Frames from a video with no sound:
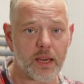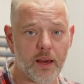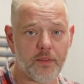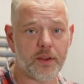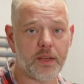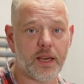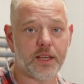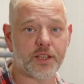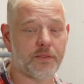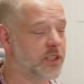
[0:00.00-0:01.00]
Uh,
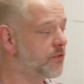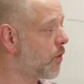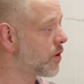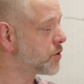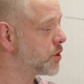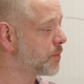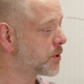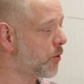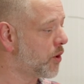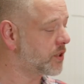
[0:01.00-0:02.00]
the 74
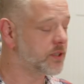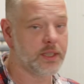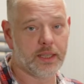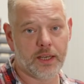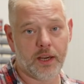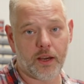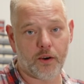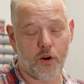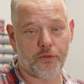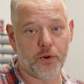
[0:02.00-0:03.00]
Supersport
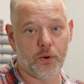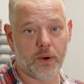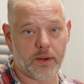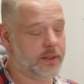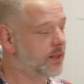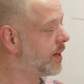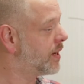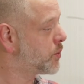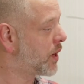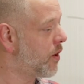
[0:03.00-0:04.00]
Corfu uh,
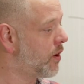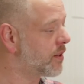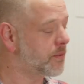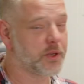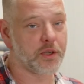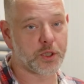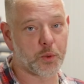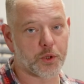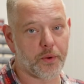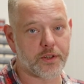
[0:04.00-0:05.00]
as we call it, because it
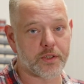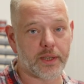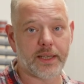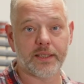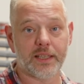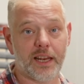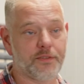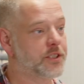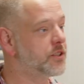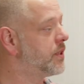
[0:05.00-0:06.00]
was originally
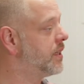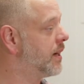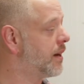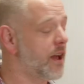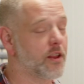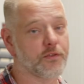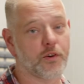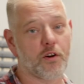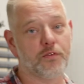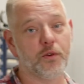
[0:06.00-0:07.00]
delivered to the island
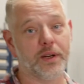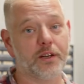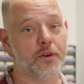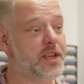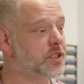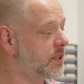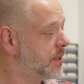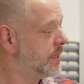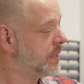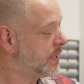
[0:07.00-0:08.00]
of Corfu in Greece
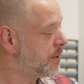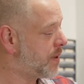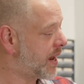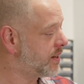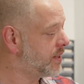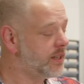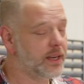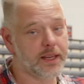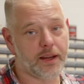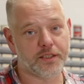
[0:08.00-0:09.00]
back in
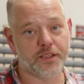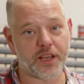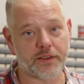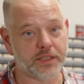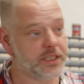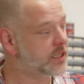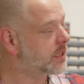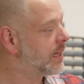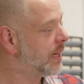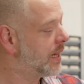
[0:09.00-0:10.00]
the uh,
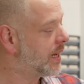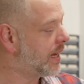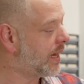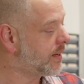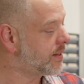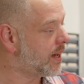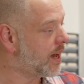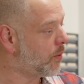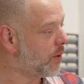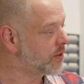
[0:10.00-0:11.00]
1970s. And
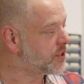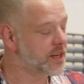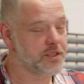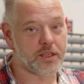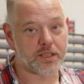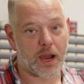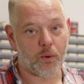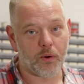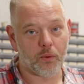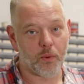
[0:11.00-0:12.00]
uh, well, this engine is
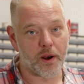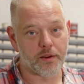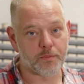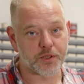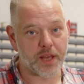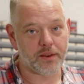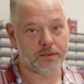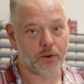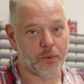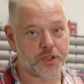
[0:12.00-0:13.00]
now
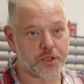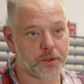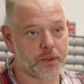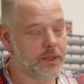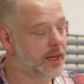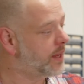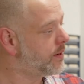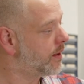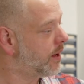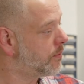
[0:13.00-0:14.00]
100% original
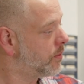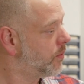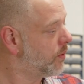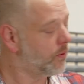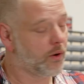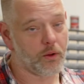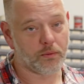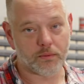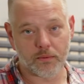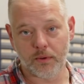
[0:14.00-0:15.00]
and uh,
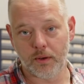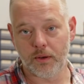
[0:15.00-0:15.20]
all